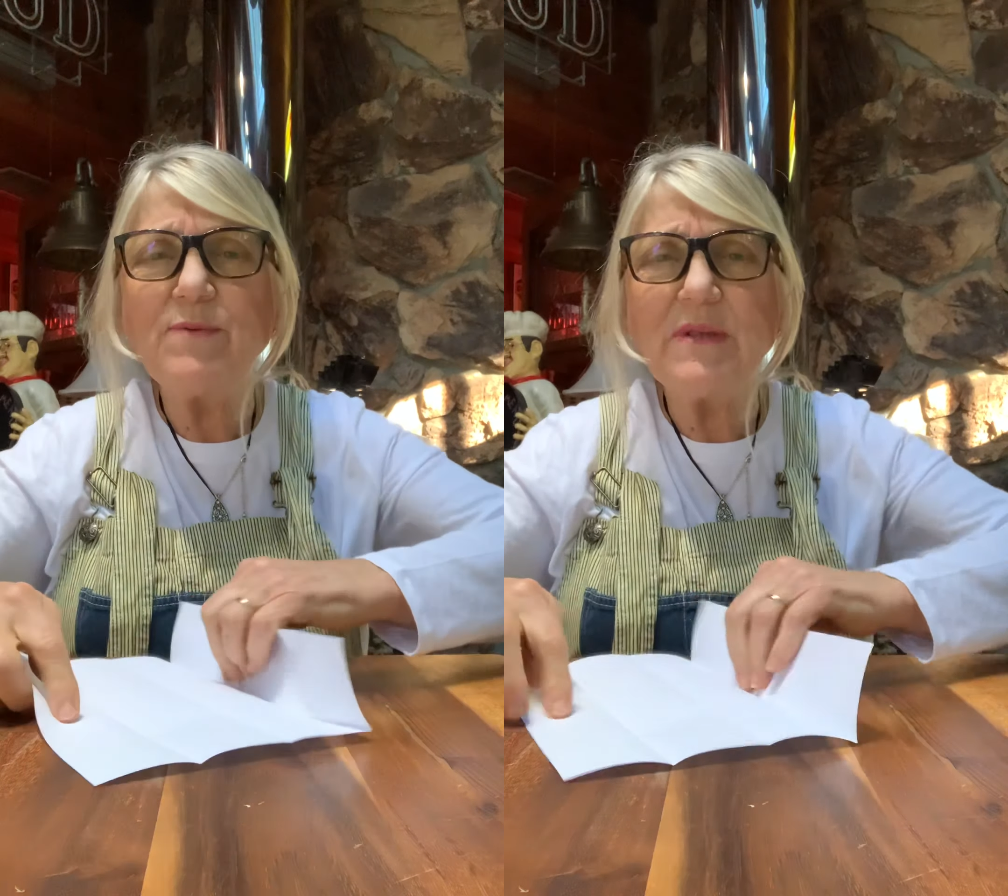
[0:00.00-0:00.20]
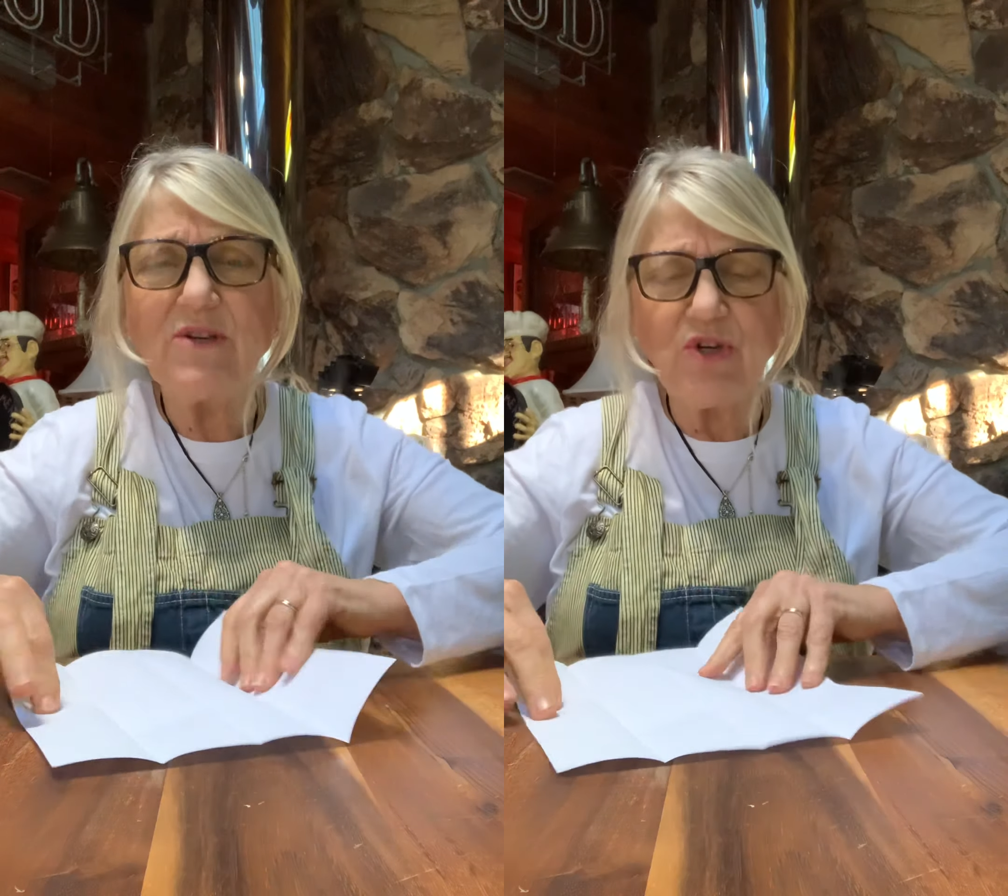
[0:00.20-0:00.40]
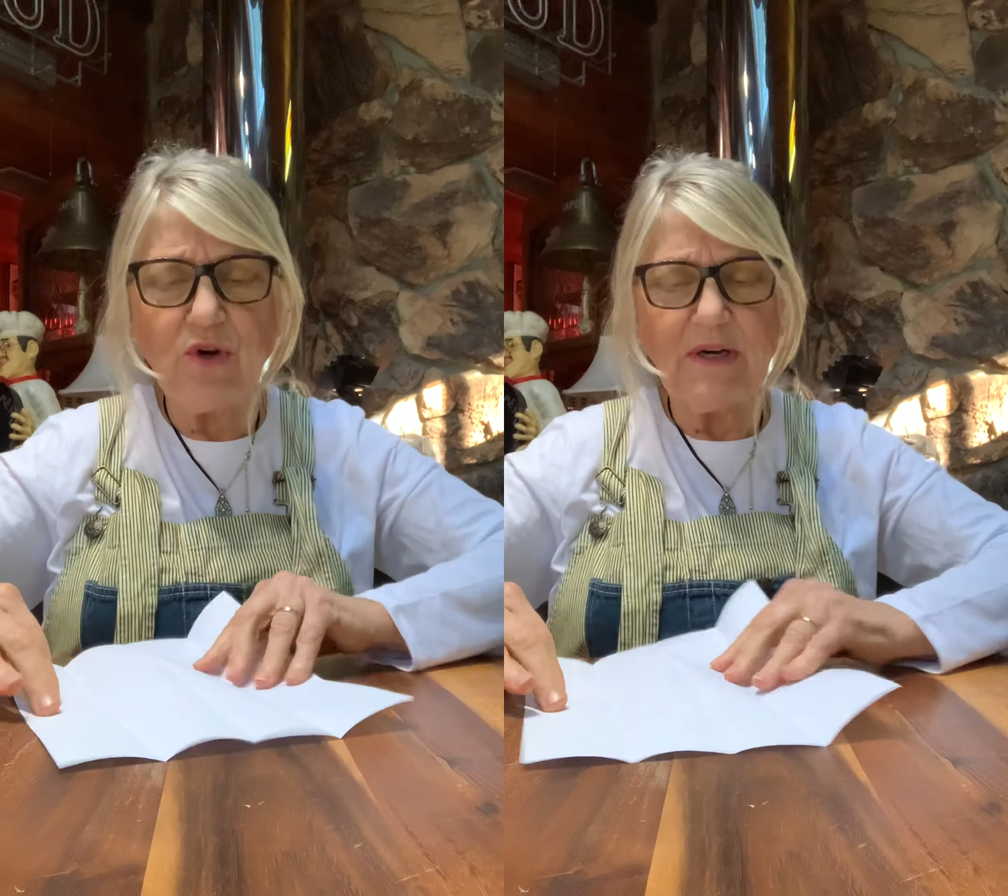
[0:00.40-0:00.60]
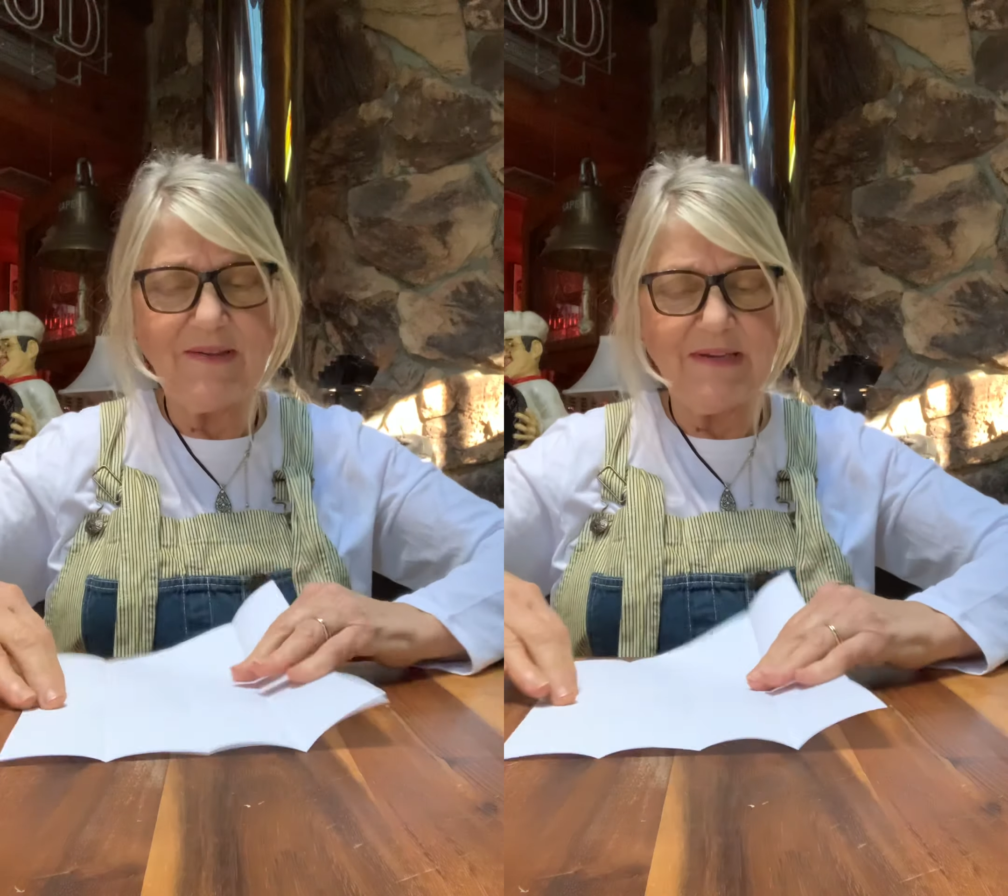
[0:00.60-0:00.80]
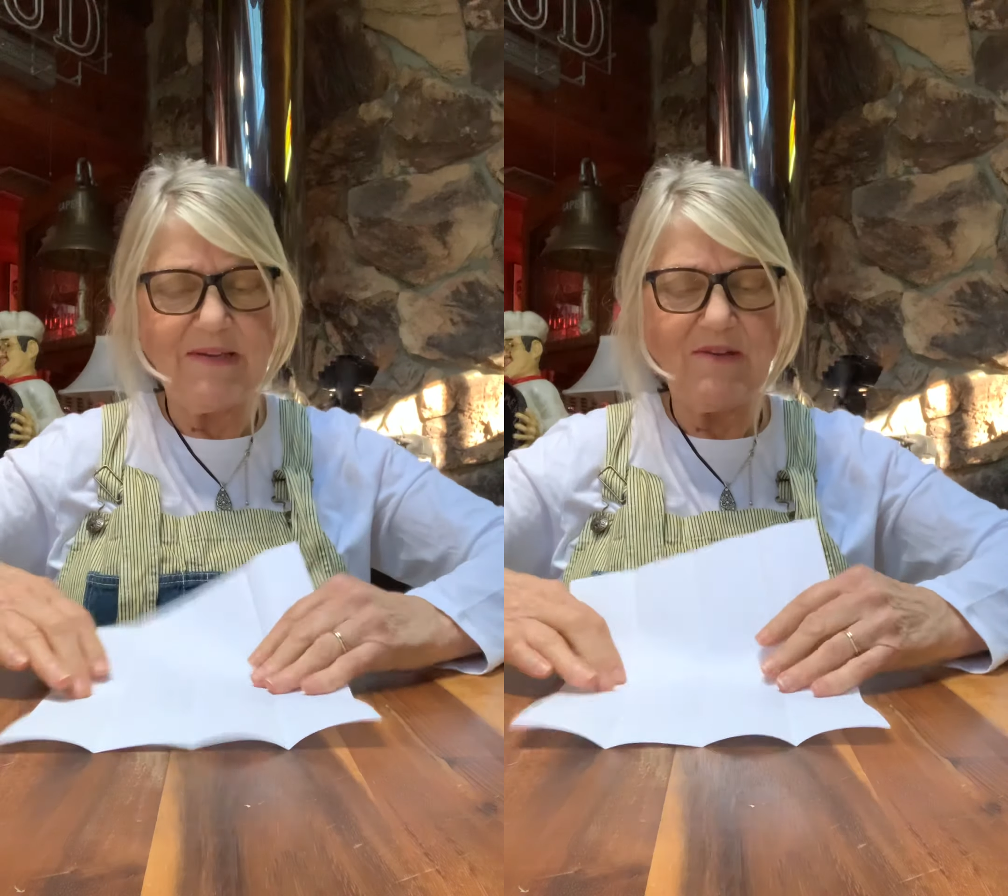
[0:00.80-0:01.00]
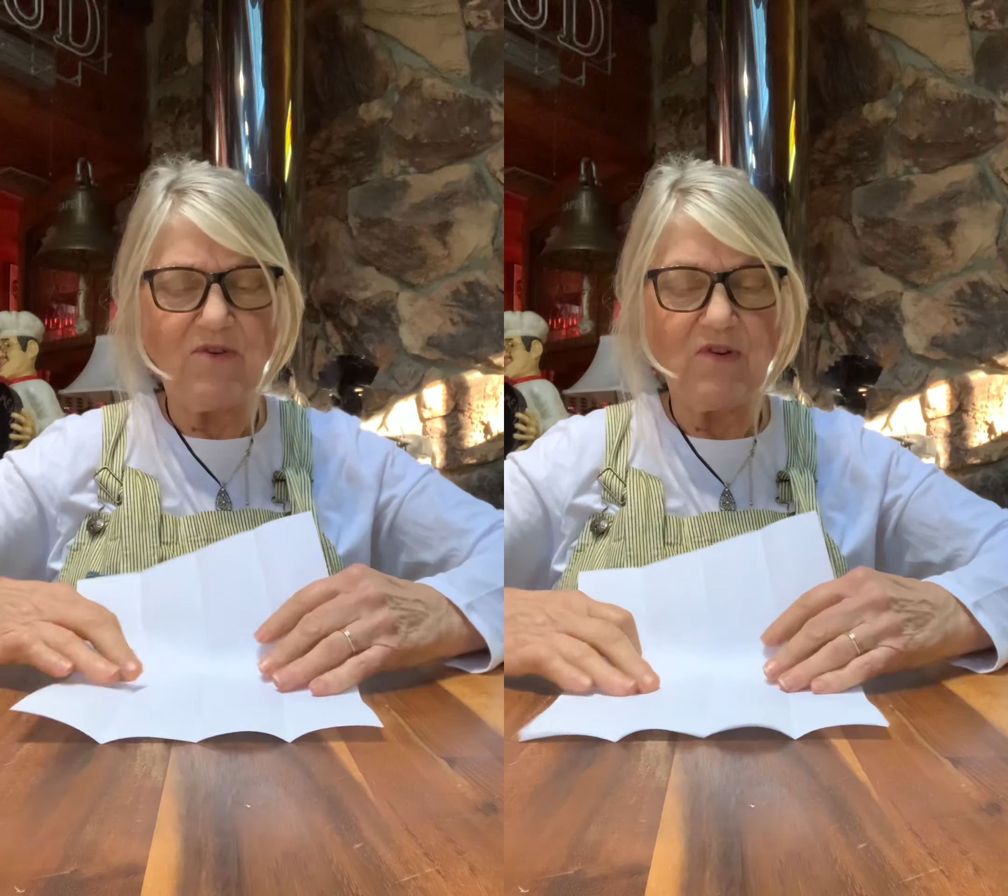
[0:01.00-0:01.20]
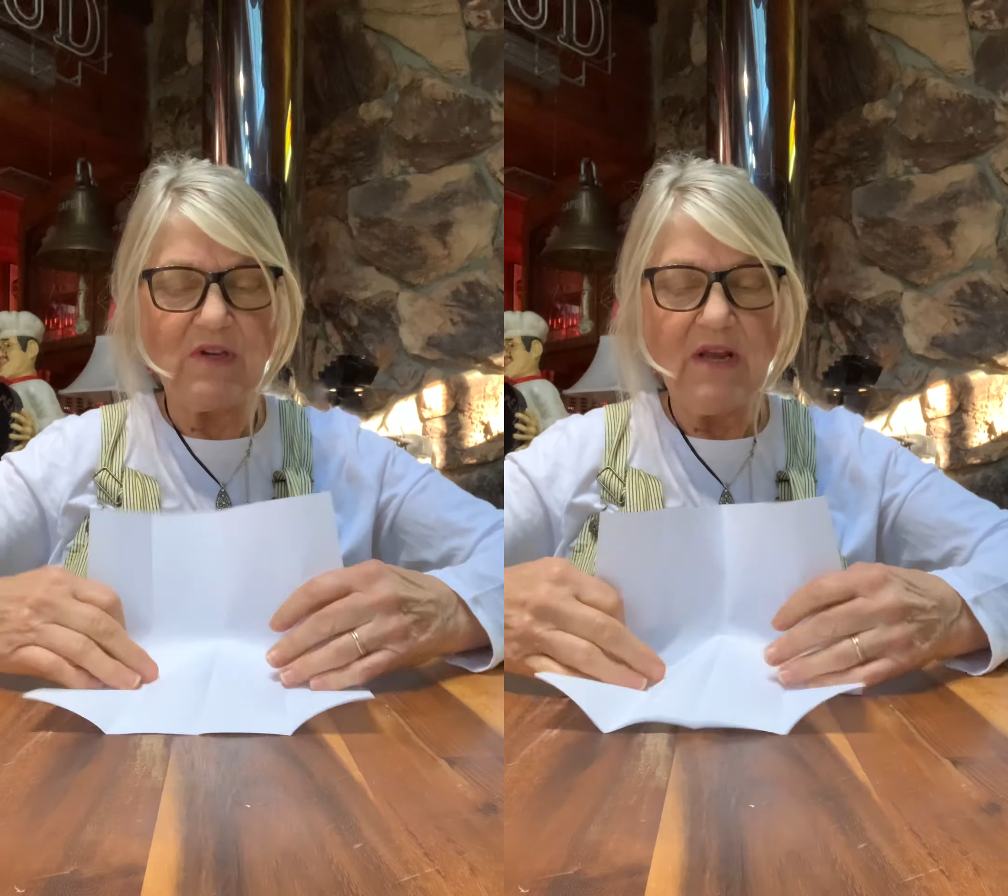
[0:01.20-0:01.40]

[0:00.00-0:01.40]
with the short sisters.